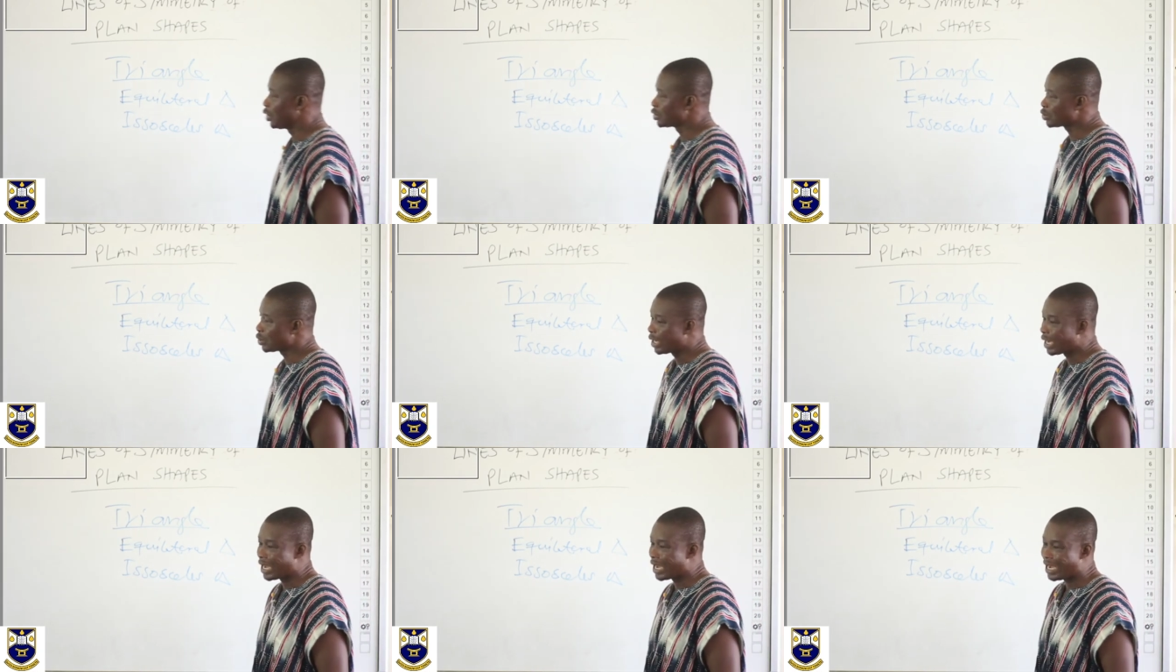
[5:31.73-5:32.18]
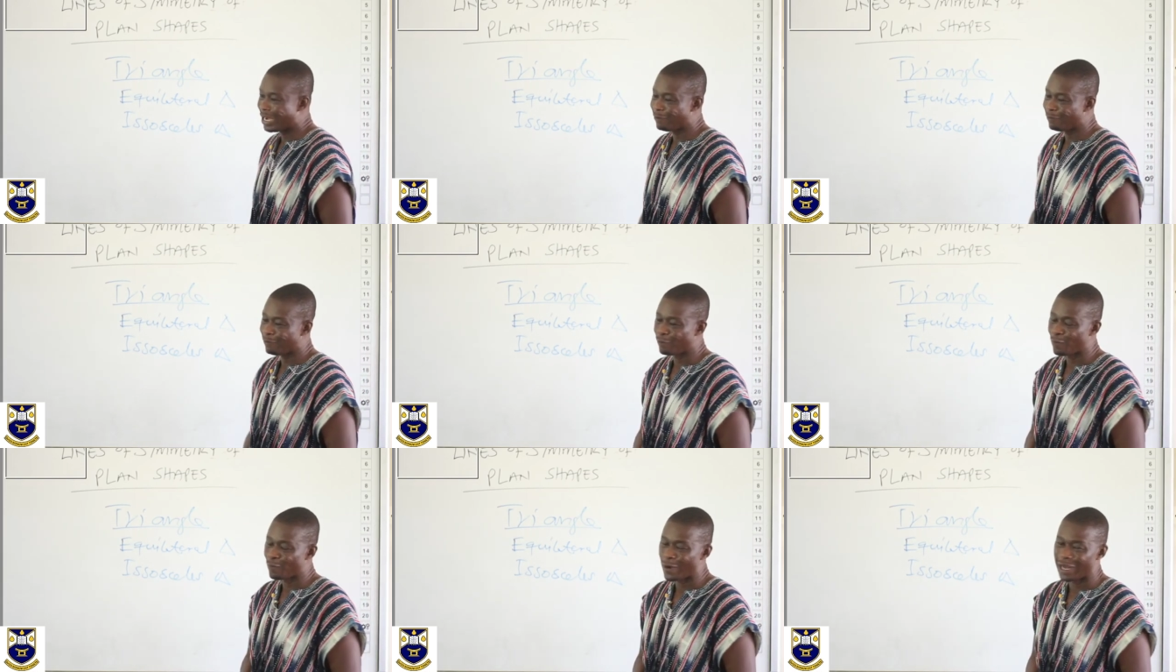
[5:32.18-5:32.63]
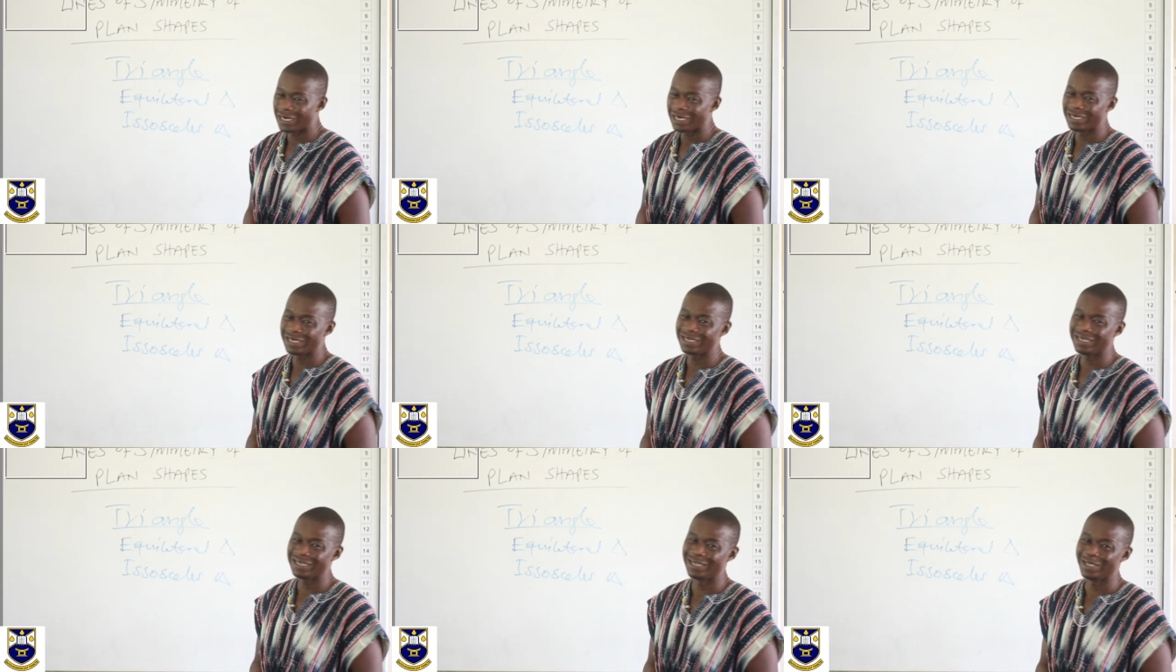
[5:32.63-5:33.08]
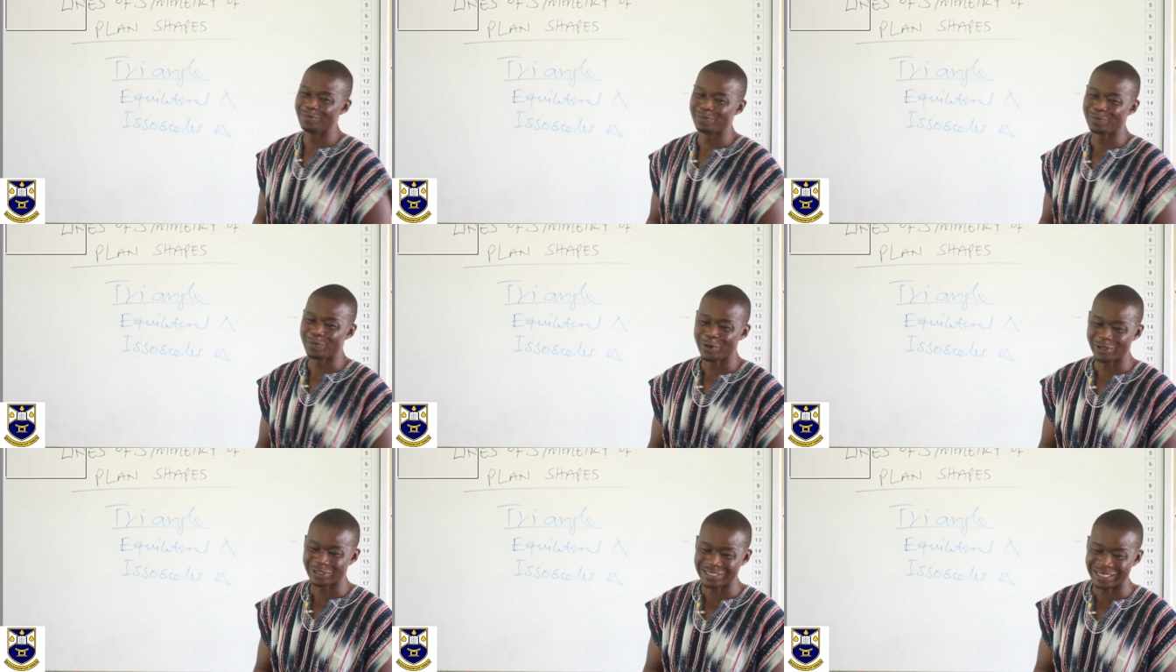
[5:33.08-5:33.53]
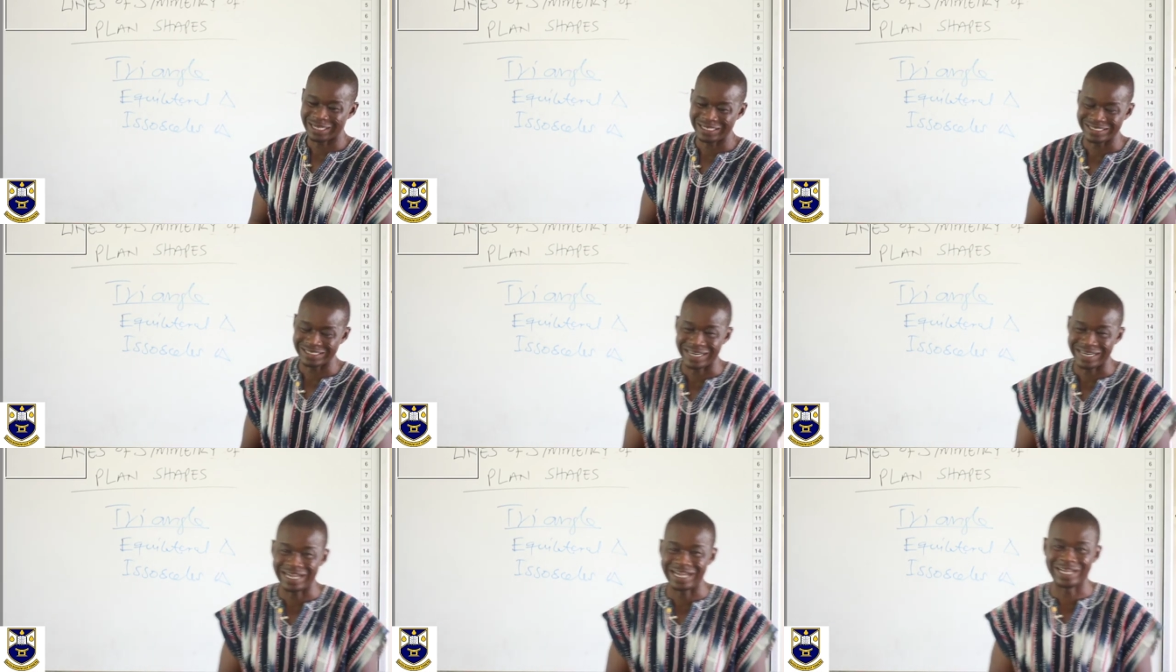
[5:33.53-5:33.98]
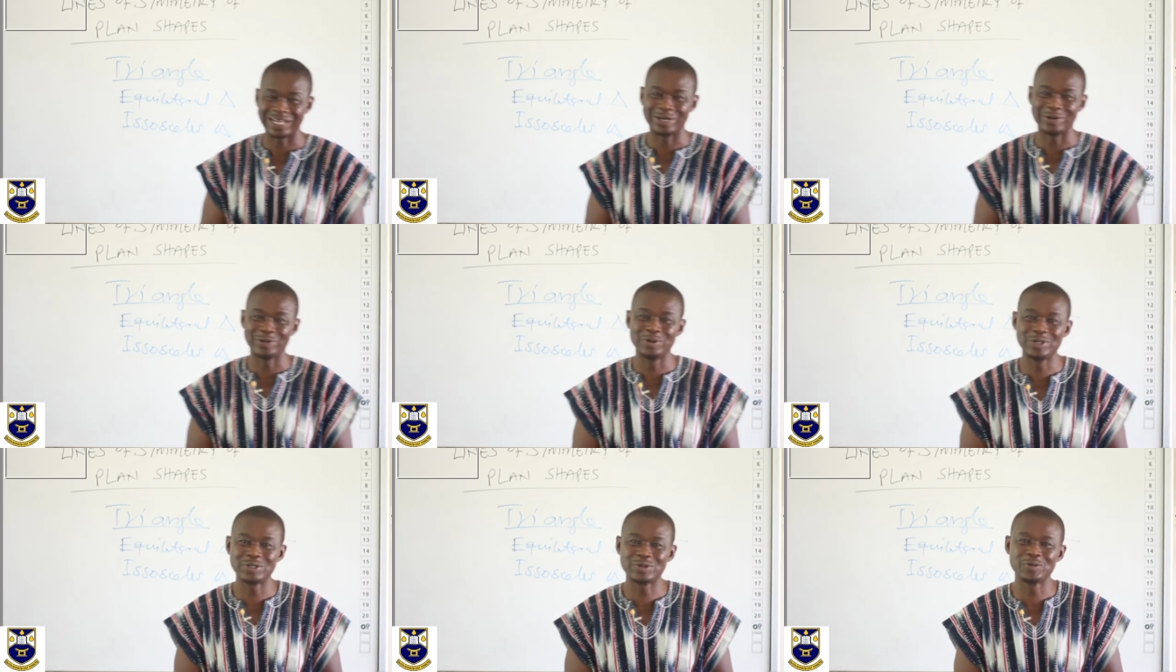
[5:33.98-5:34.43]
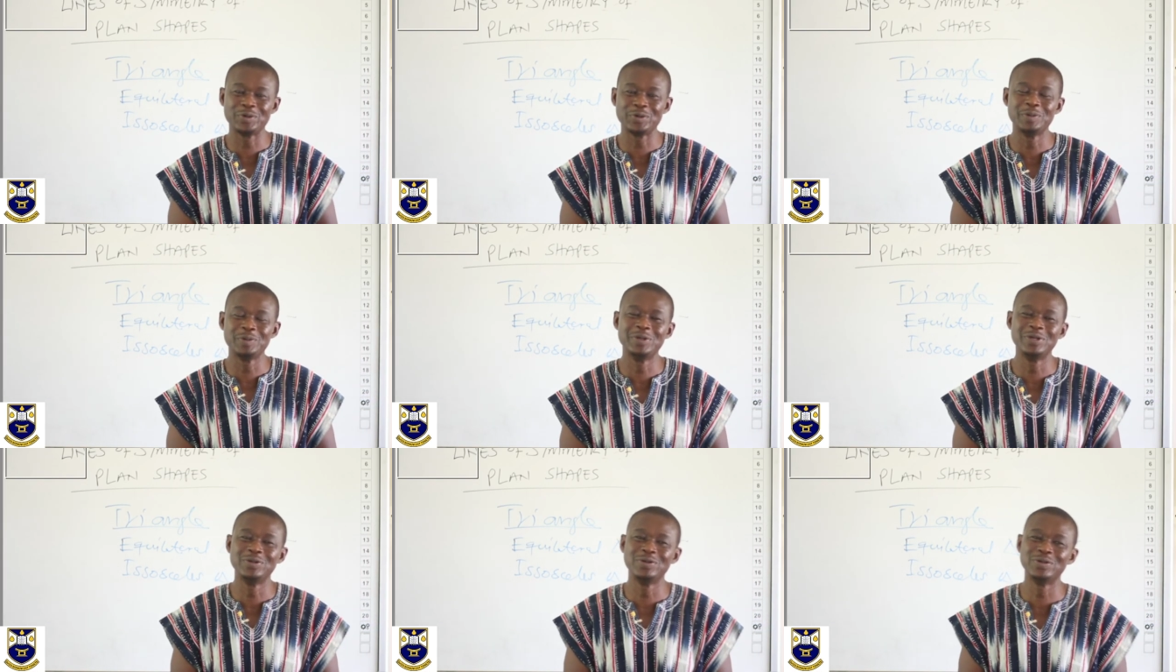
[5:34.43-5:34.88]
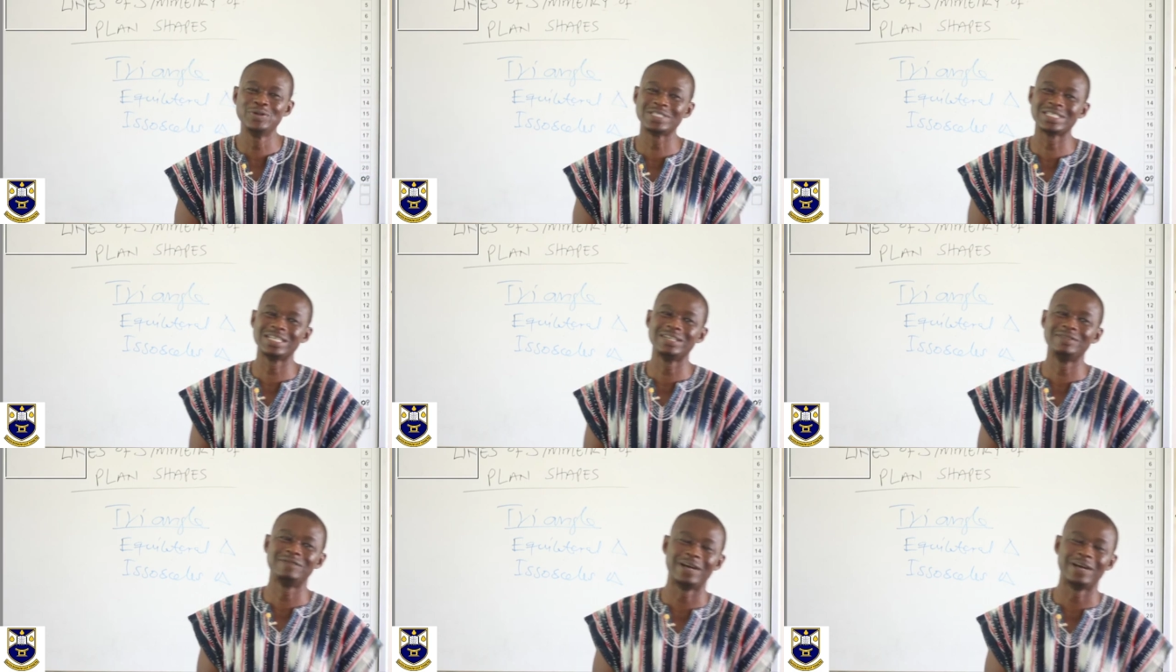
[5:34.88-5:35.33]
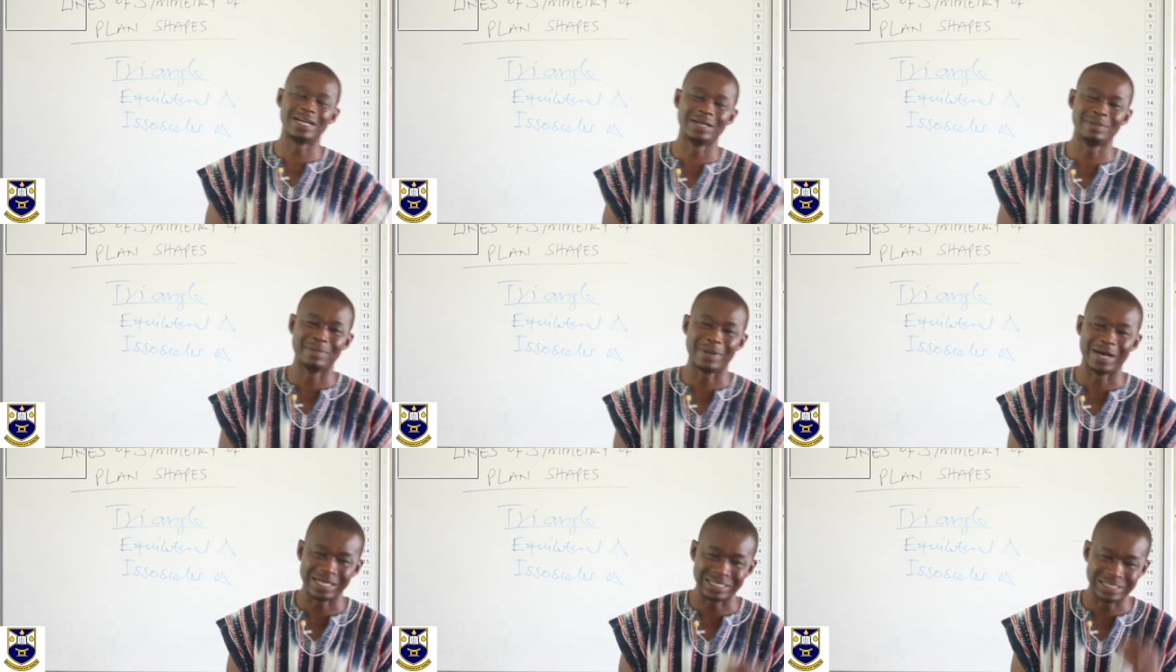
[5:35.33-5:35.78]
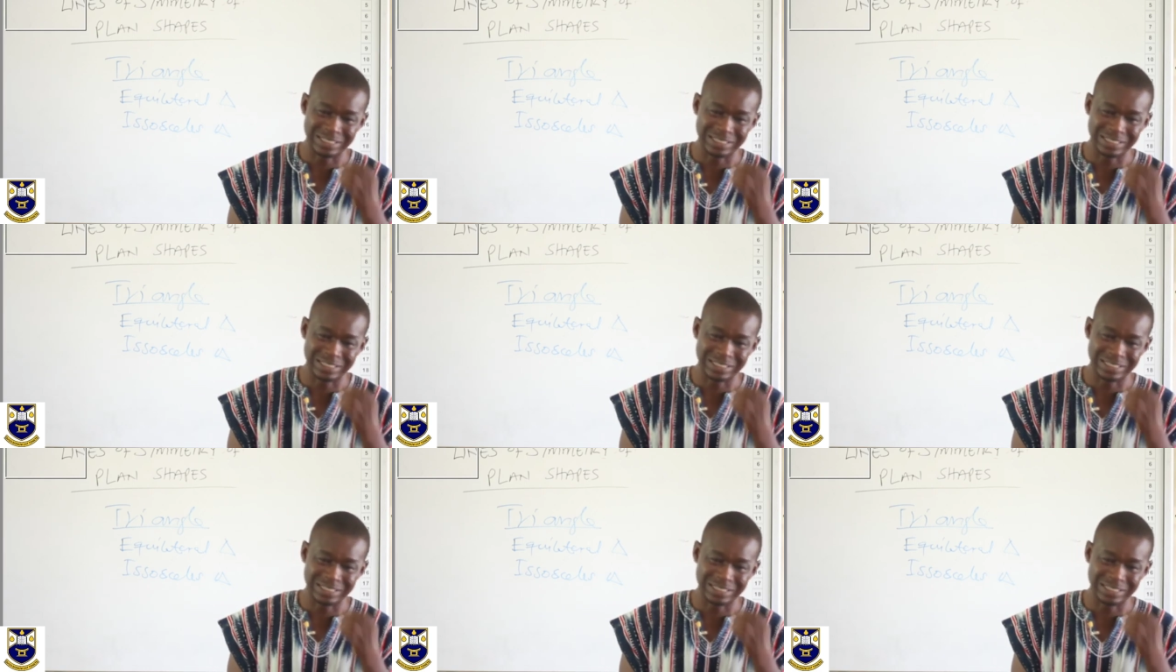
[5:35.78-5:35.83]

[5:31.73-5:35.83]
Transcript: have one important triangle which we will be using very much,